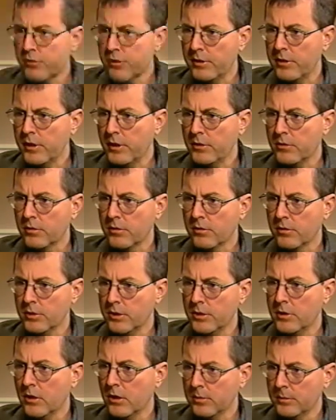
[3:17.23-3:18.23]
teacher, and
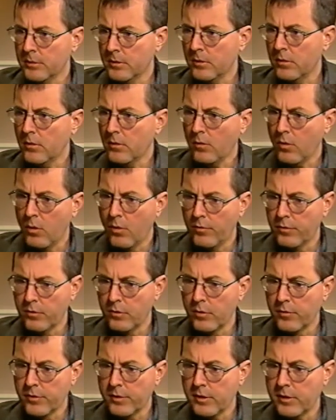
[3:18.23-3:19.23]
she tells me over
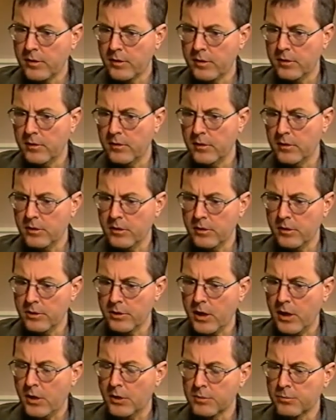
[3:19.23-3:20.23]
and over again that the, the
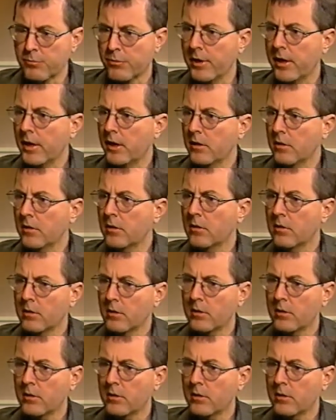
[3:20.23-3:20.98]
child's brain